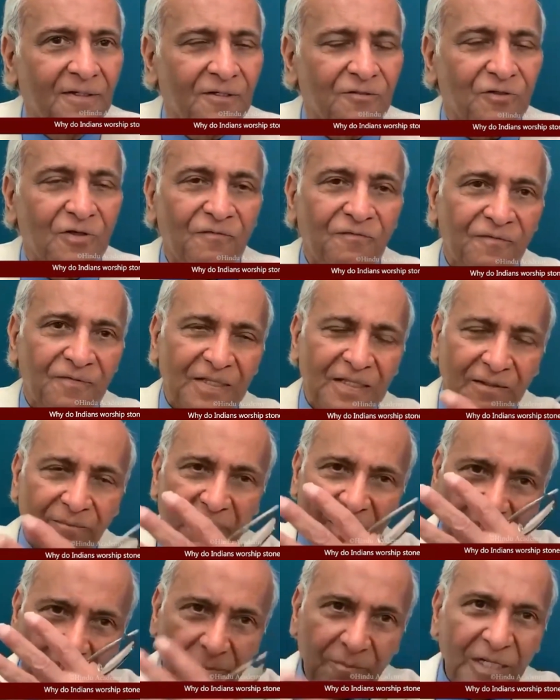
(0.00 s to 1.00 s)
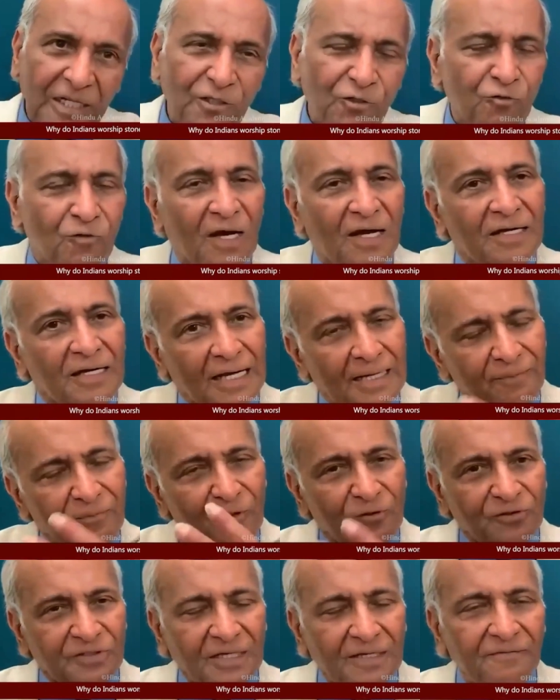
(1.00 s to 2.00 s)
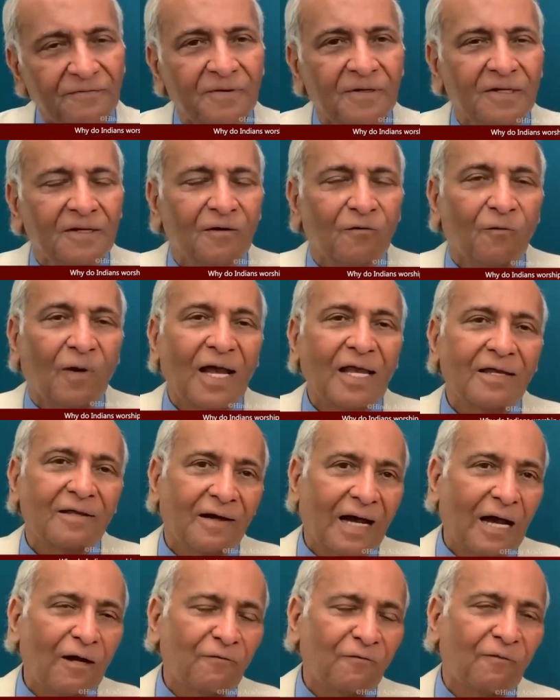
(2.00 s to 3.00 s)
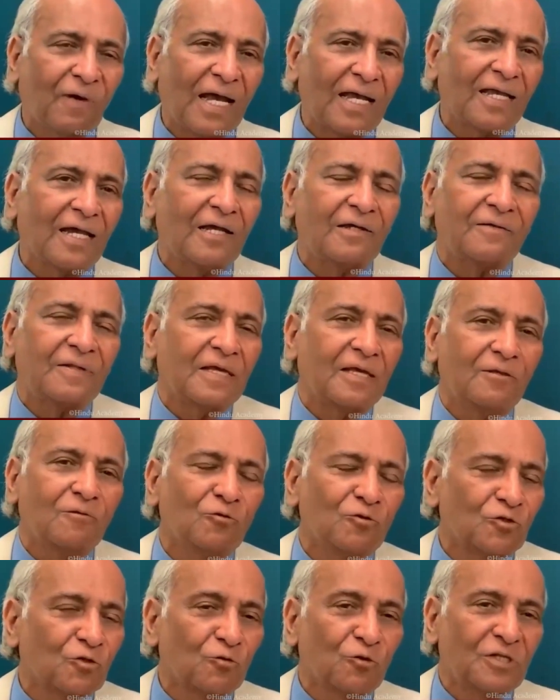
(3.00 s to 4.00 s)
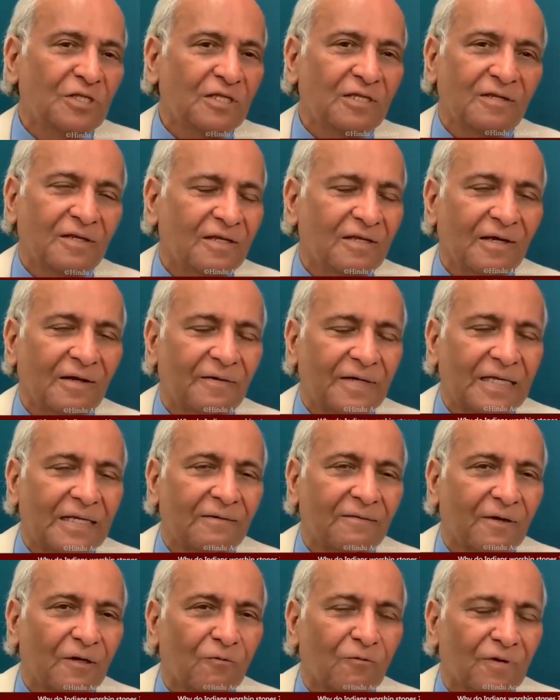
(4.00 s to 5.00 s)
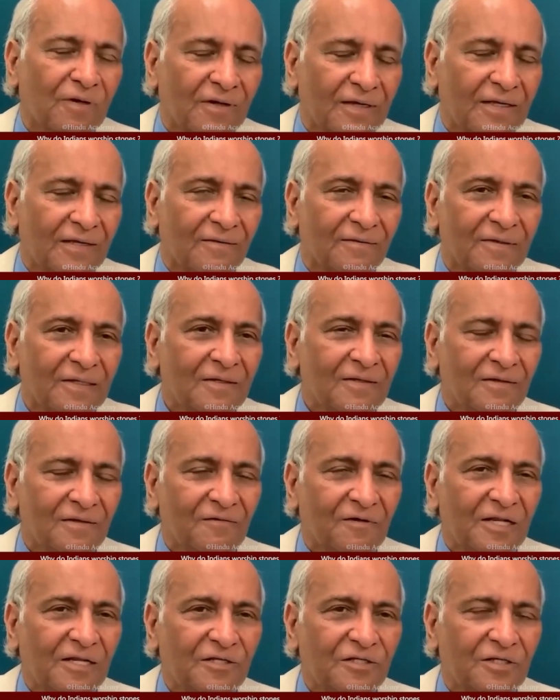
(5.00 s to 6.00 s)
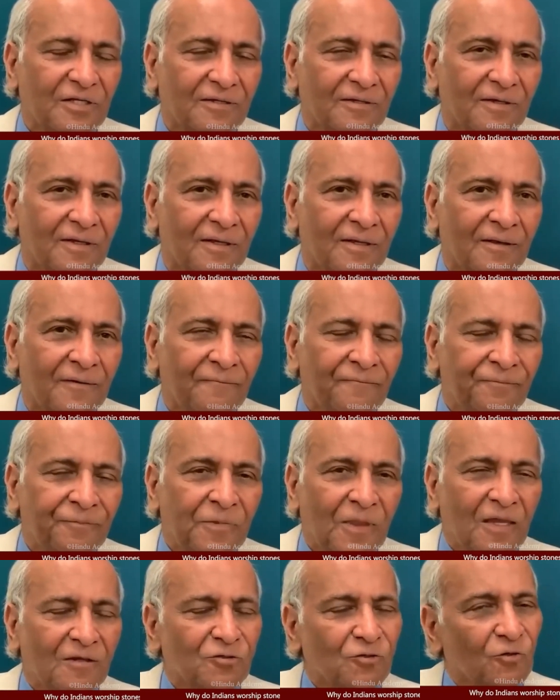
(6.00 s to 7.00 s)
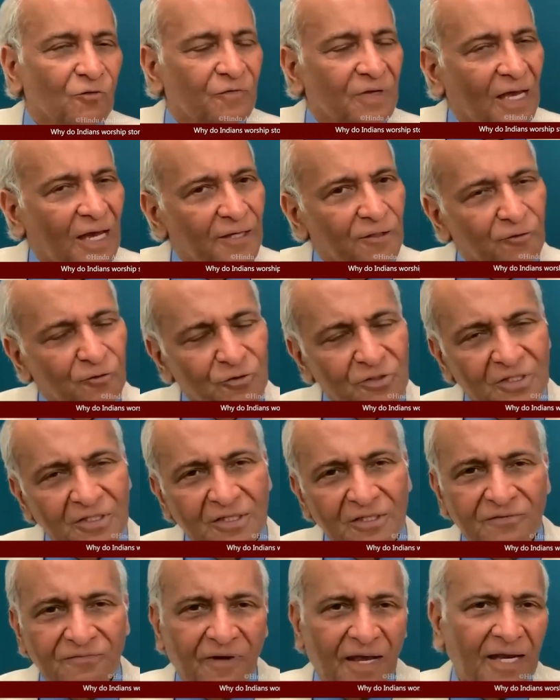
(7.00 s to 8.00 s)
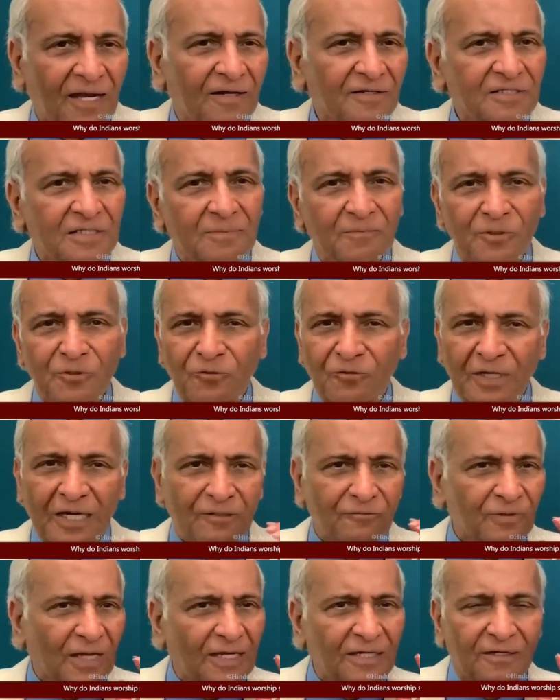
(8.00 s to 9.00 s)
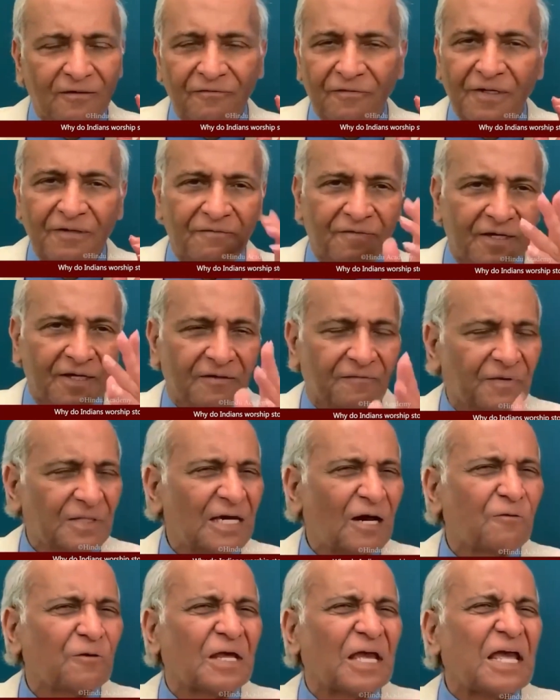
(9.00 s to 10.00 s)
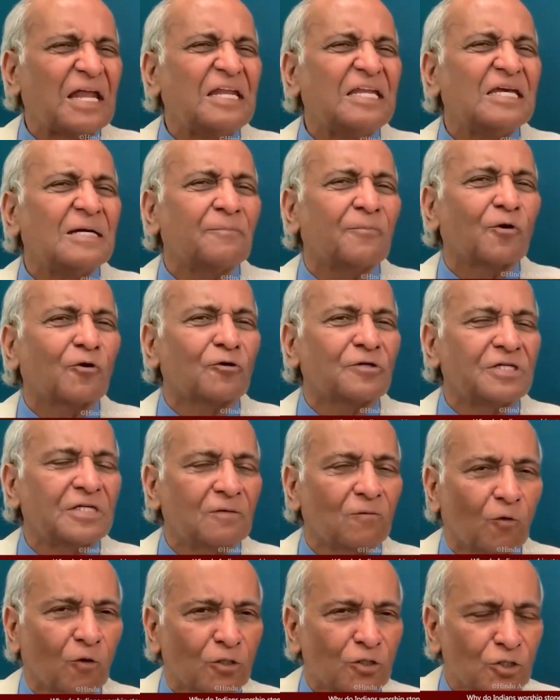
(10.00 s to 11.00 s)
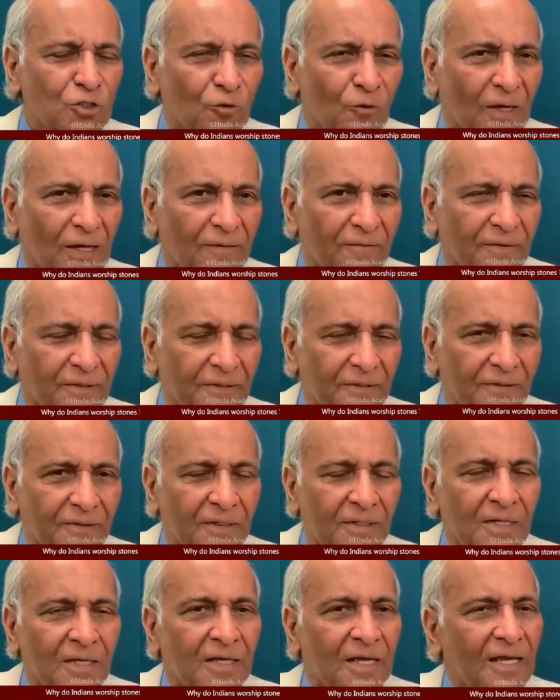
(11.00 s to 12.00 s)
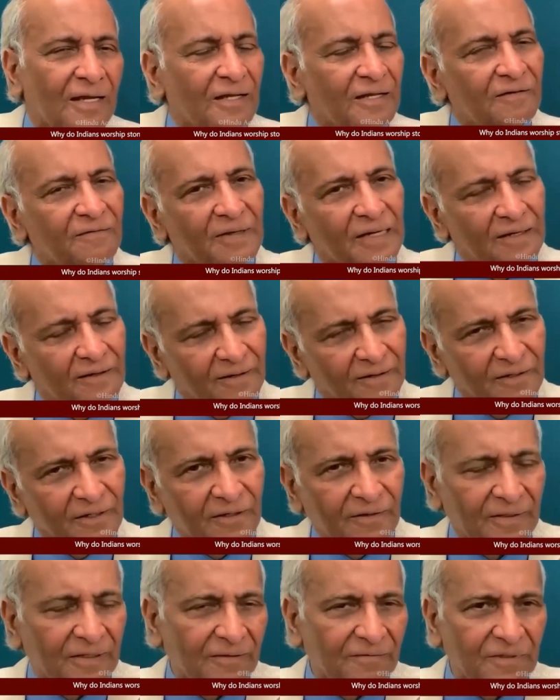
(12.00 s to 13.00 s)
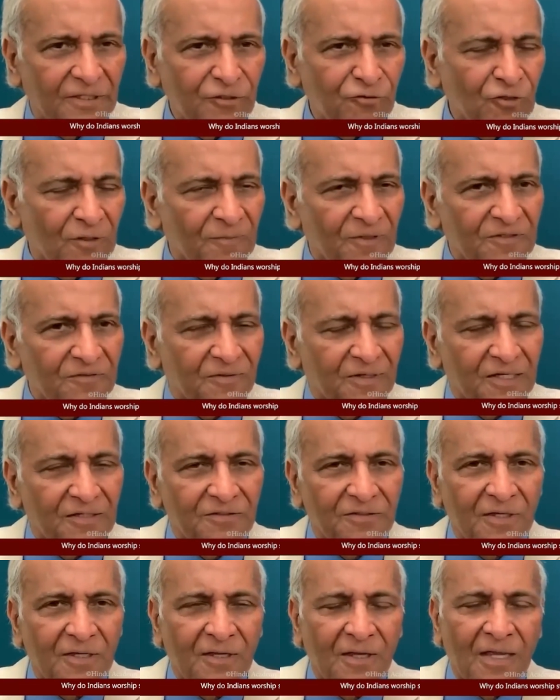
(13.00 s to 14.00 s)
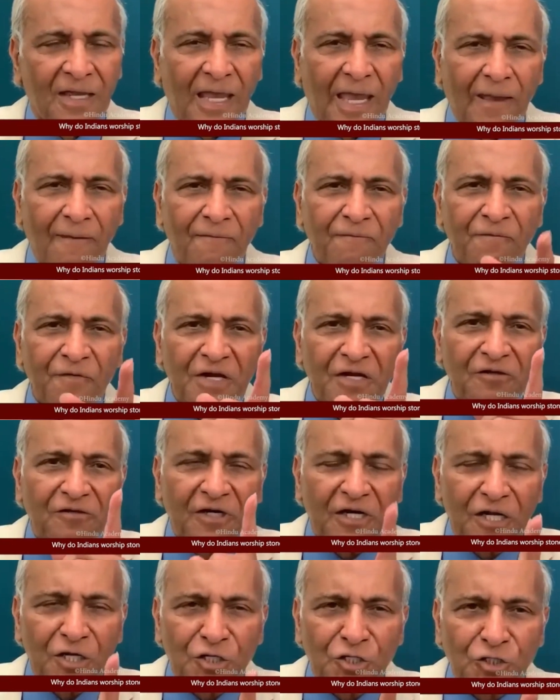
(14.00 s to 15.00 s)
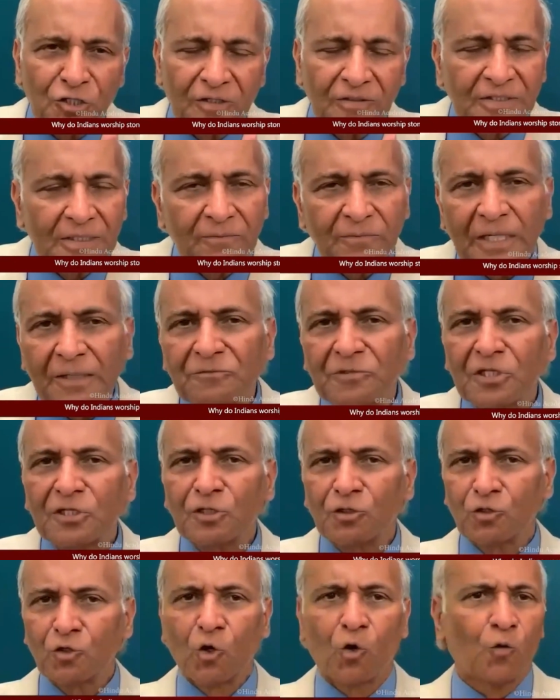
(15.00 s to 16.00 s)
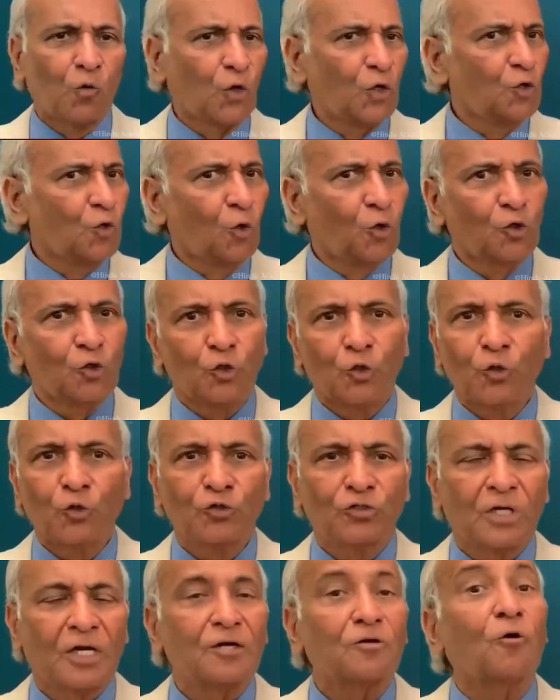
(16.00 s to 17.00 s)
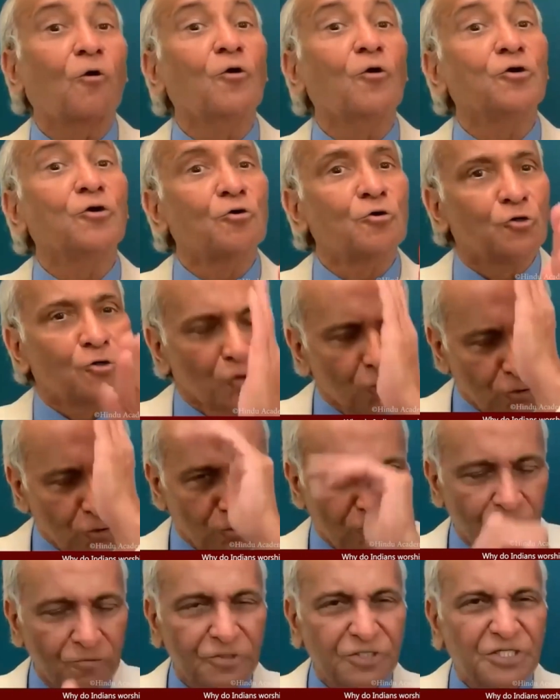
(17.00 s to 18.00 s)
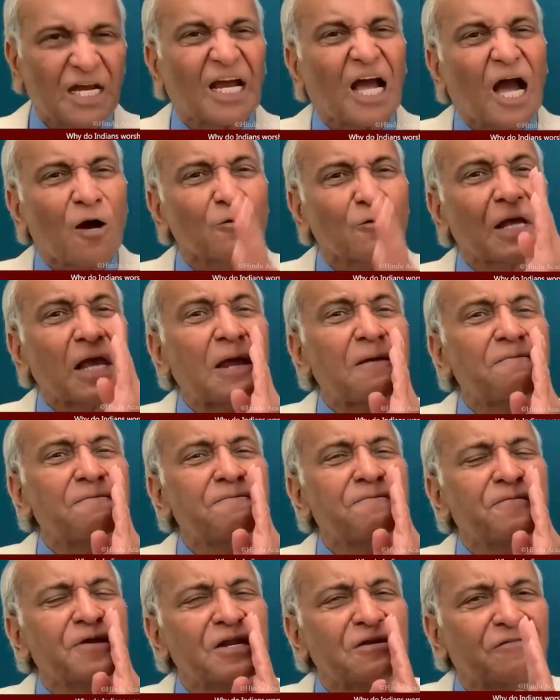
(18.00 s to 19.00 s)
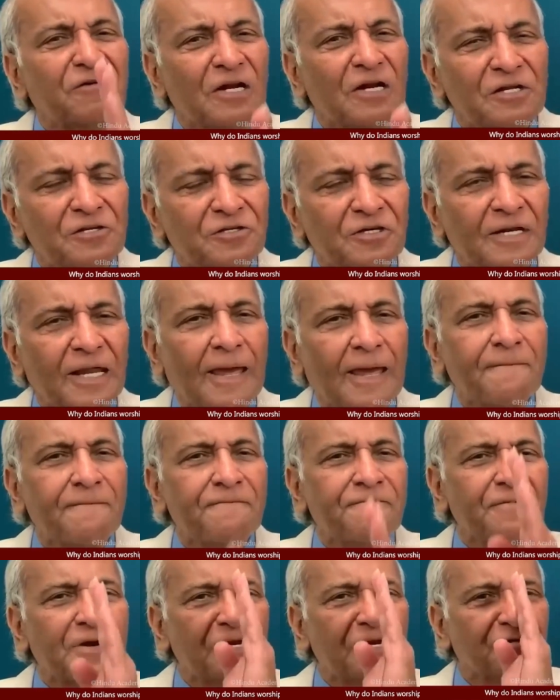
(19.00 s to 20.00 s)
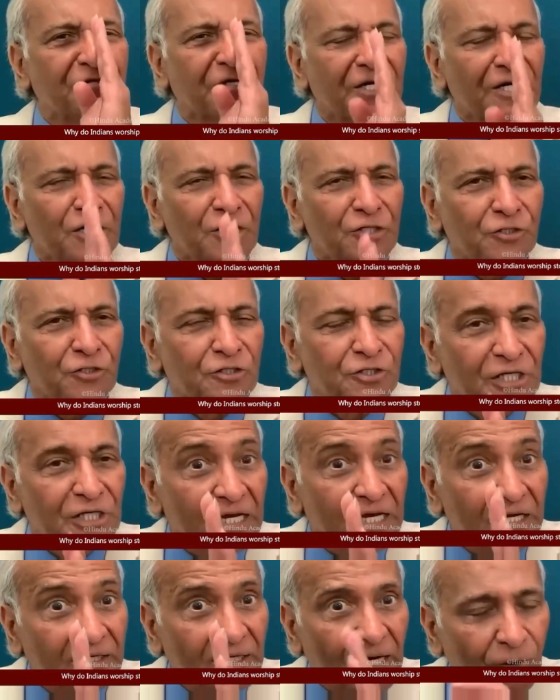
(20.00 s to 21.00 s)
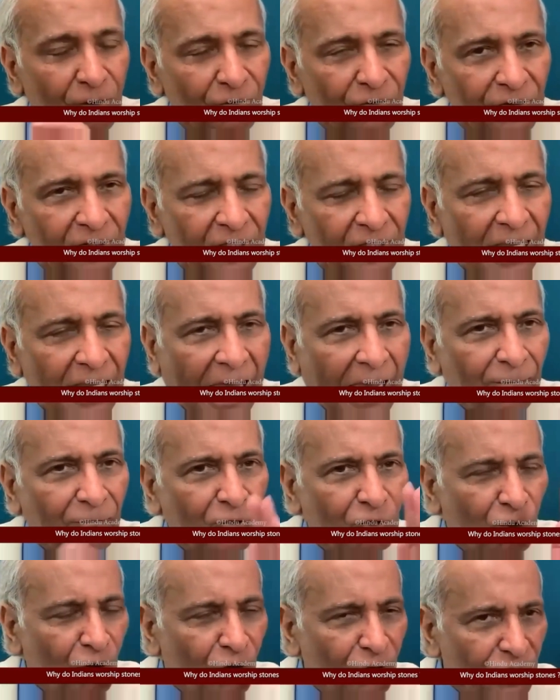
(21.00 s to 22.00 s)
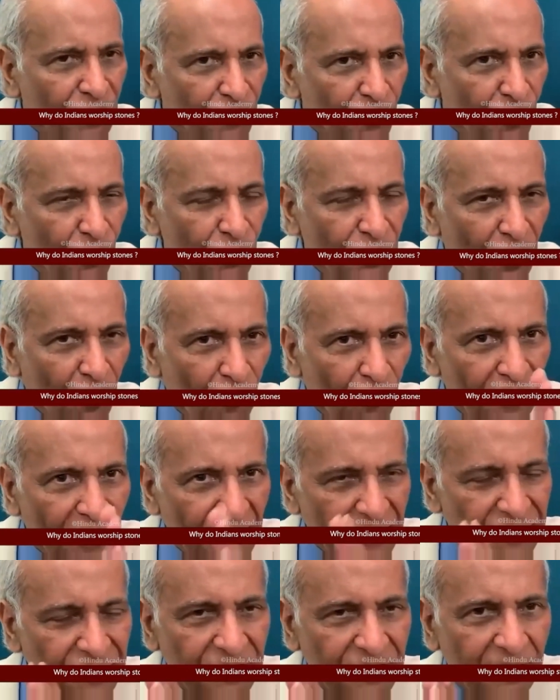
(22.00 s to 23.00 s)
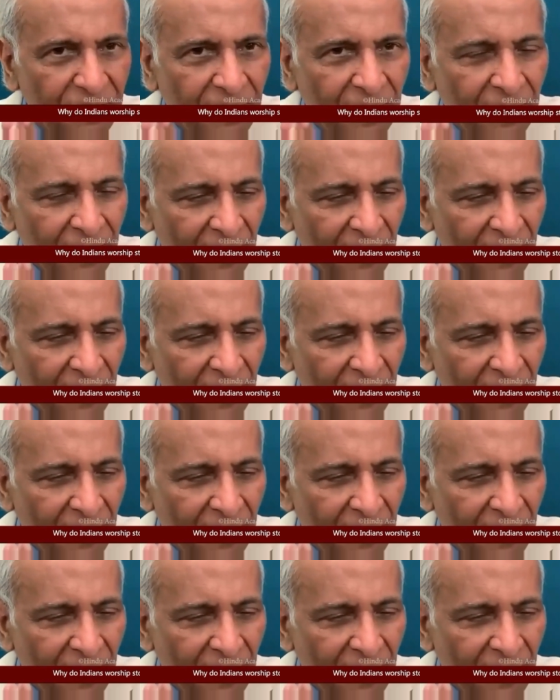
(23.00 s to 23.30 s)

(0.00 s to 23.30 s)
So if in the mathematics you can't help yourself, why can't the Hindus do it in our own religion? So we are using this finite symbol to relate to the idea of infinite without any apology whatsoever. And in another issue I must raise, every tradition, sometimes they think, no, we don't use that. Oh, you do. Check out every religion, every tradition. Check it out. I won't go through the whole list.